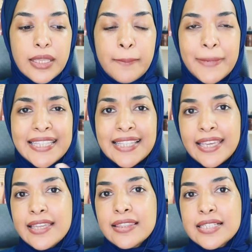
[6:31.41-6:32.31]

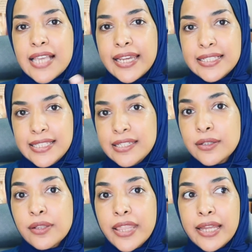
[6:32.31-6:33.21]
maintain this
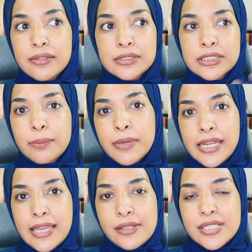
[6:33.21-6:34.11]
ideal that
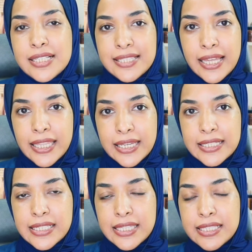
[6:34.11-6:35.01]
somebody else is telling
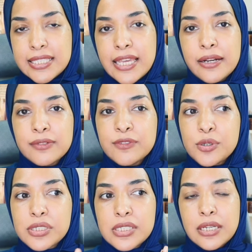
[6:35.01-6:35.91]
us, instead of
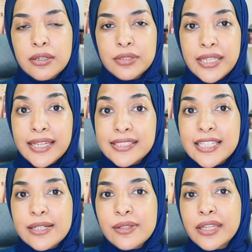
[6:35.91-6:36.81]
focusing on the
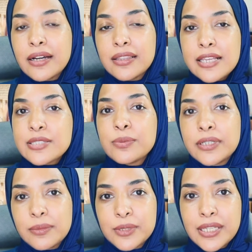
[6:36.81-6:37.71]
ideal that Allah
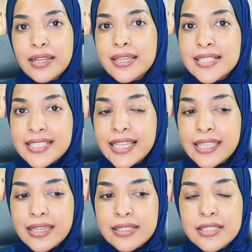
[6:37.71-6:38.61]
subhanahu wa ta'ala is
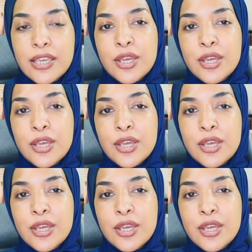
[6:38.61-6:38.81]
telling us,